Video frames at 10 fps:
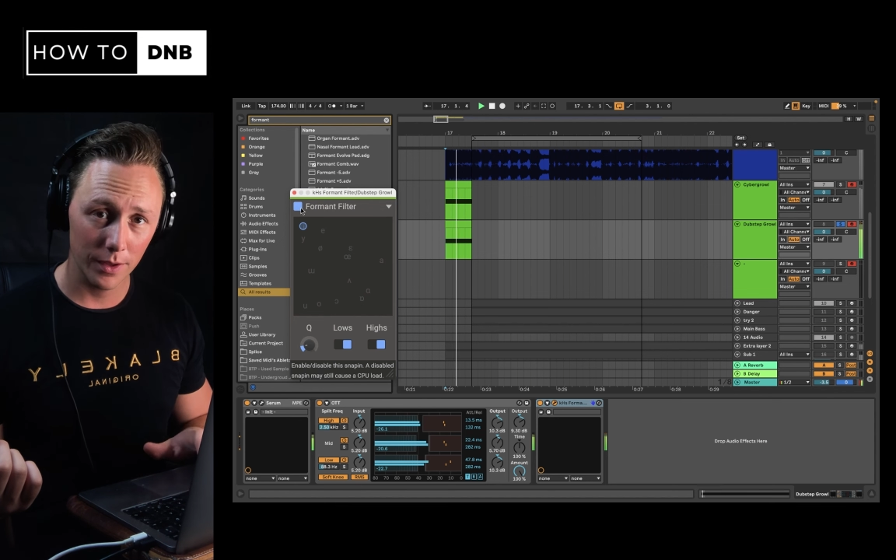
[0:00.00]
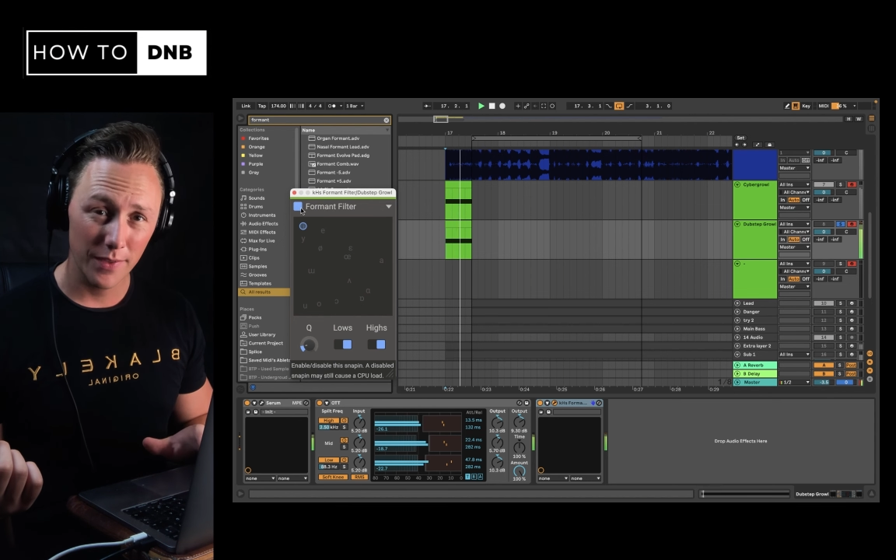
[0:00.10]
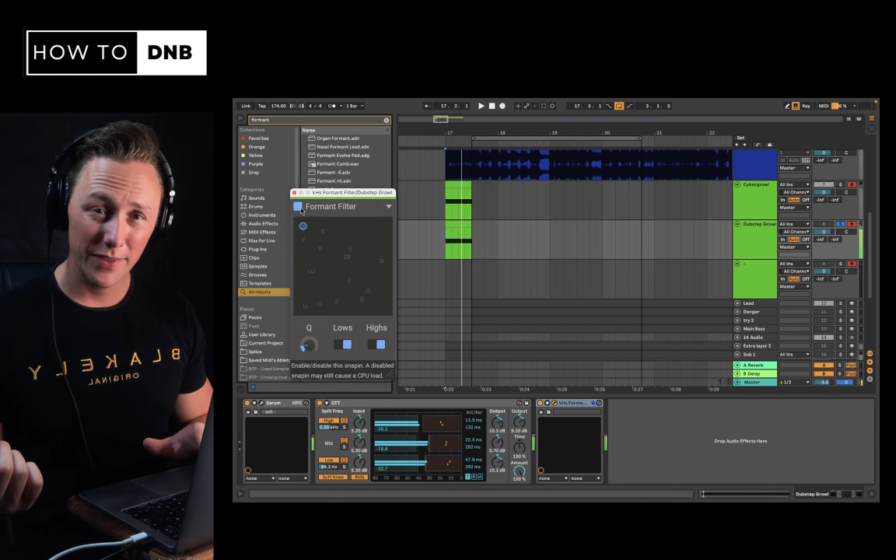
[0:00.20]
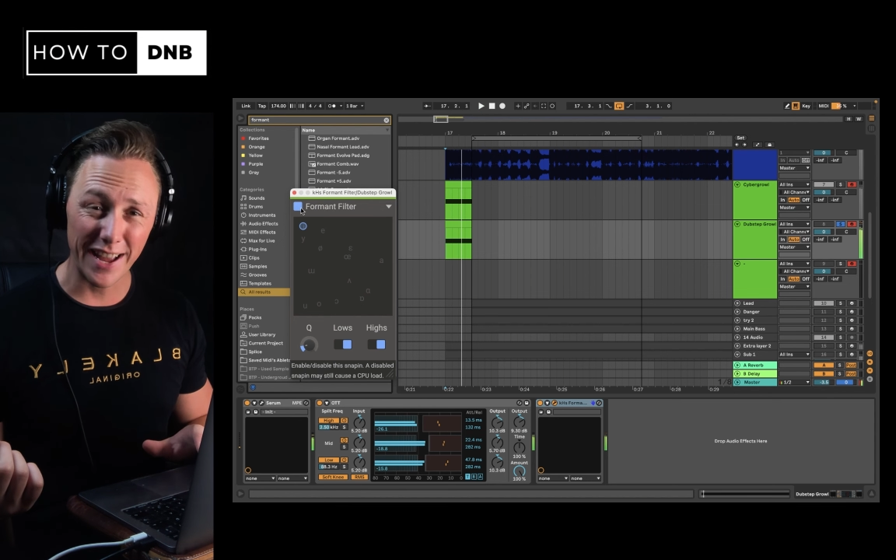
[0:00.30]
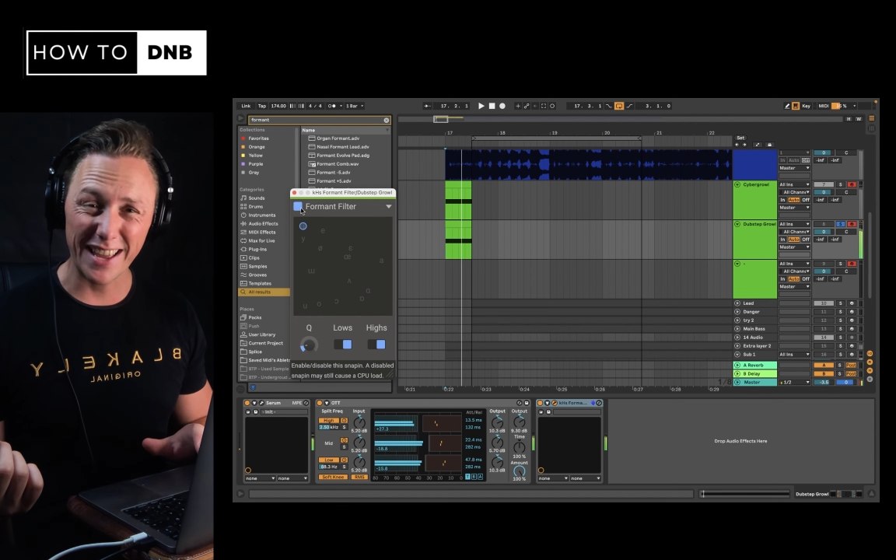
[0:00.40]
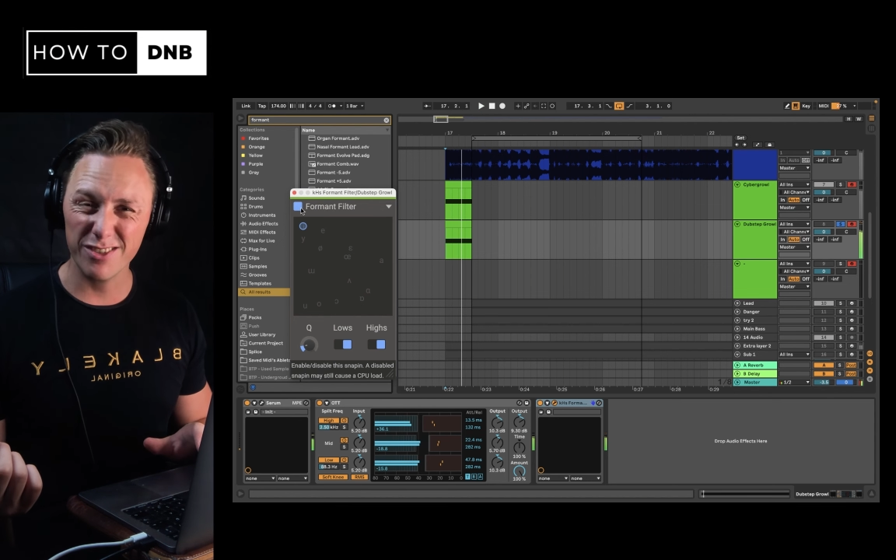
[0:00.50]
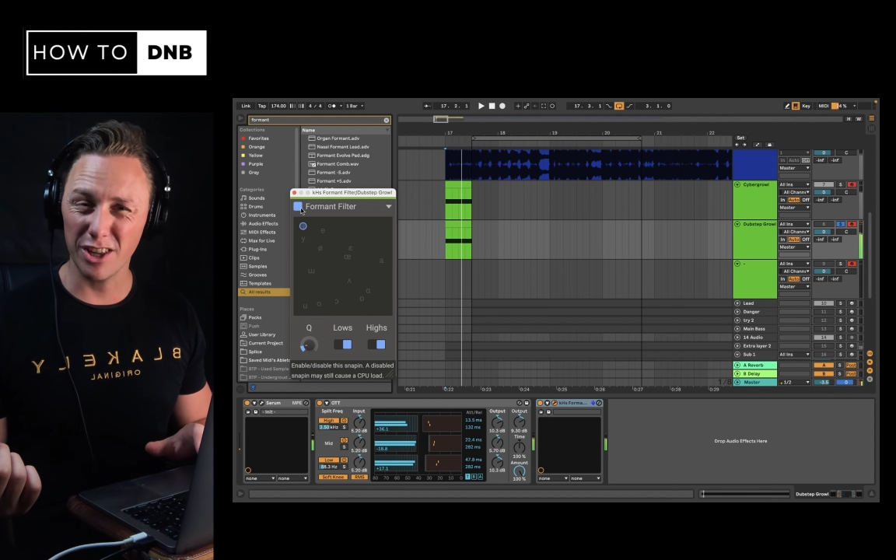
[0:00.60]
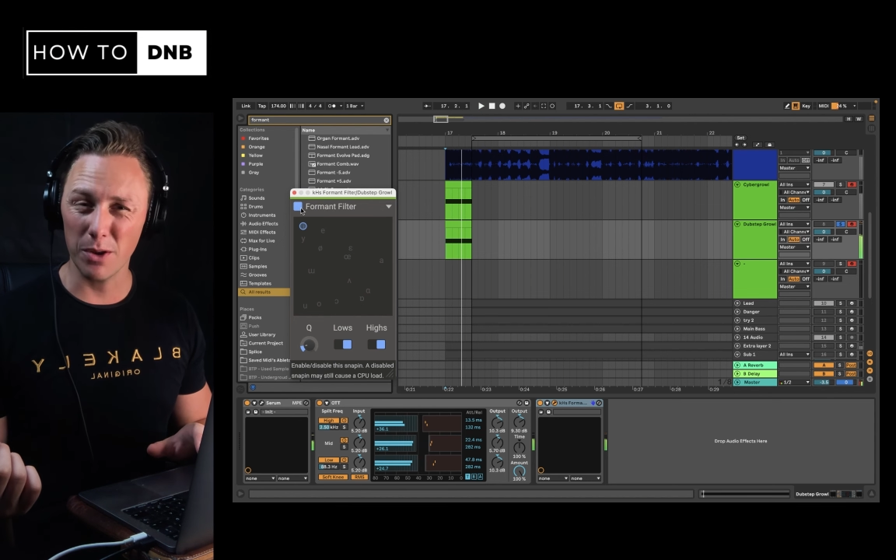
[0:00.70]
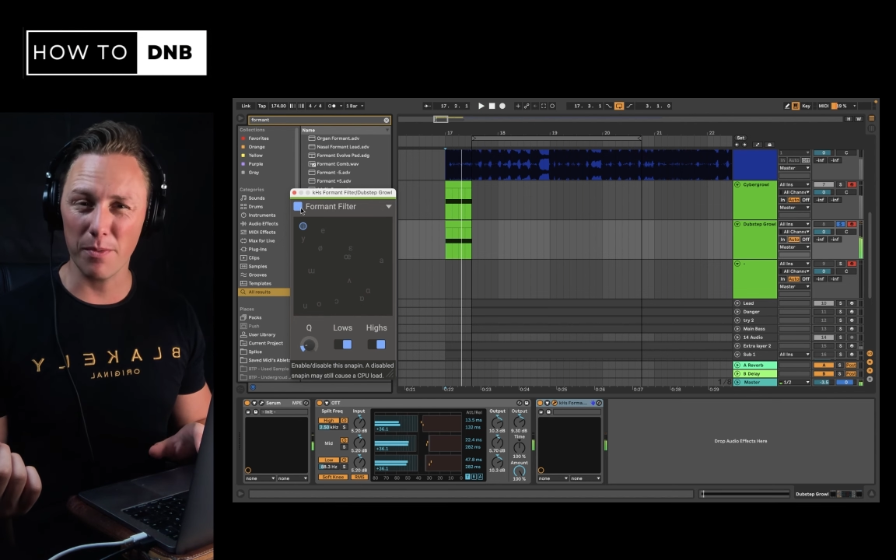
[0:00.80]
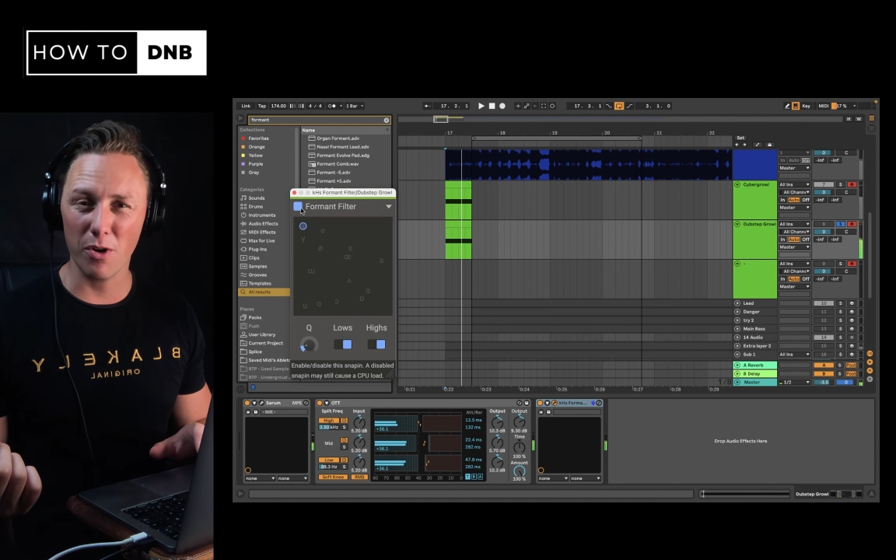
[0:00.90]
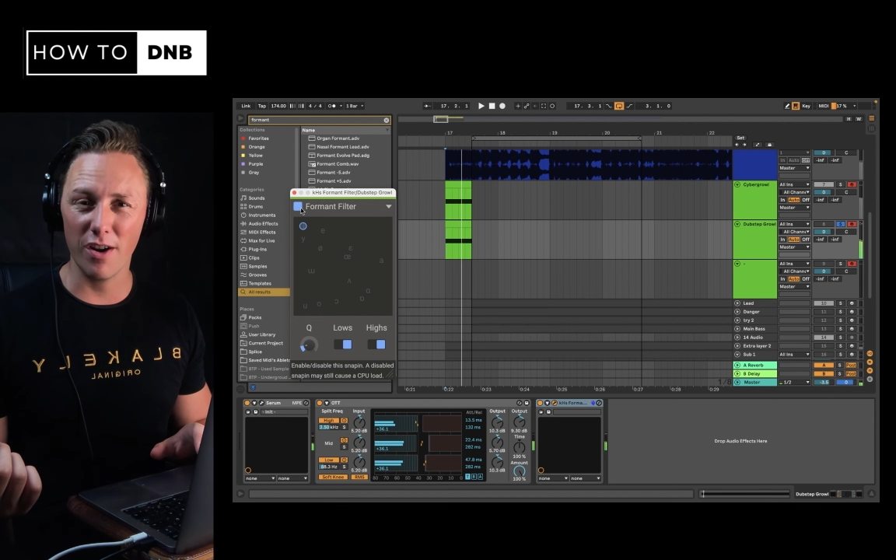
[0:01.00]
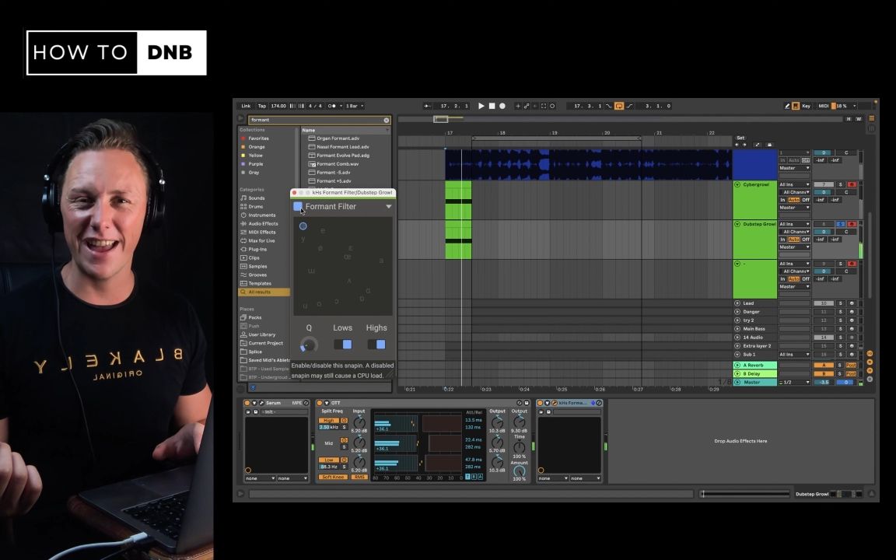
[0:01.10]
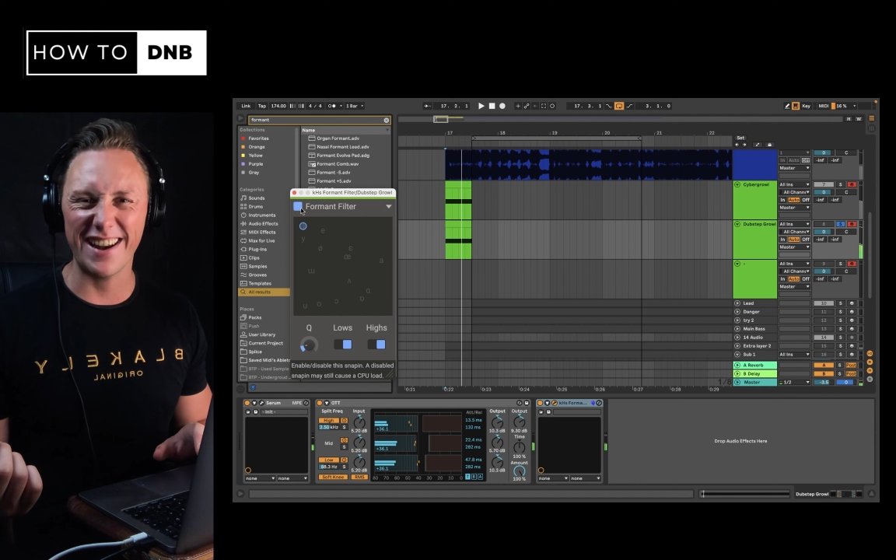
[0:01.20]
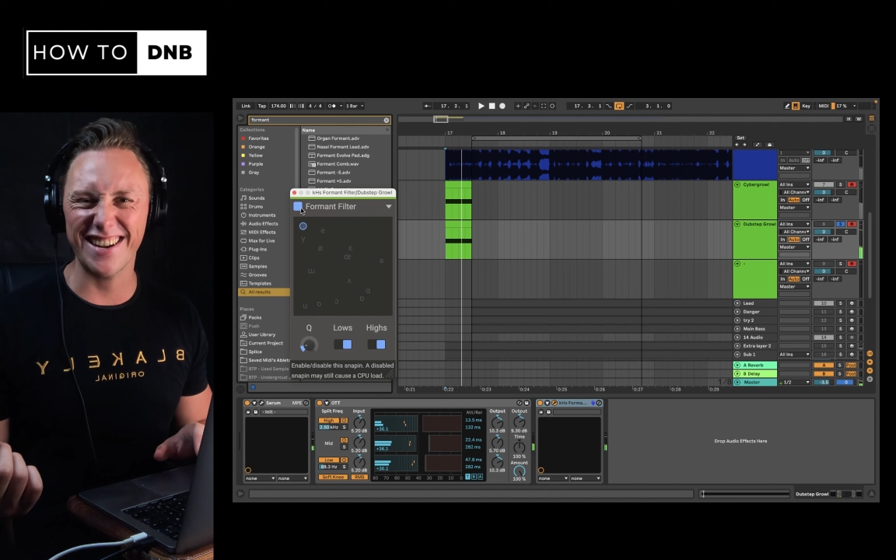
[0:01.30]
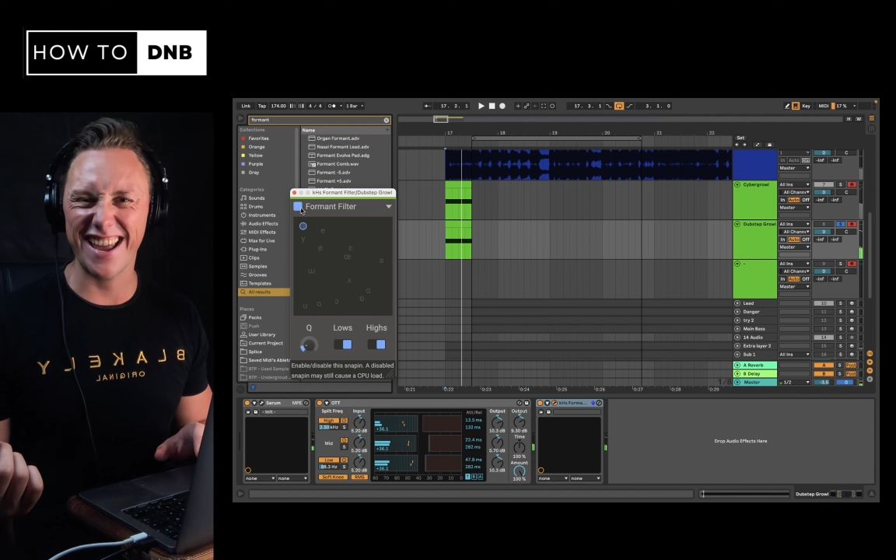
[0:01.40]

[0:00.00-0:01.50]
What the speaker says: That gives a little bit more of that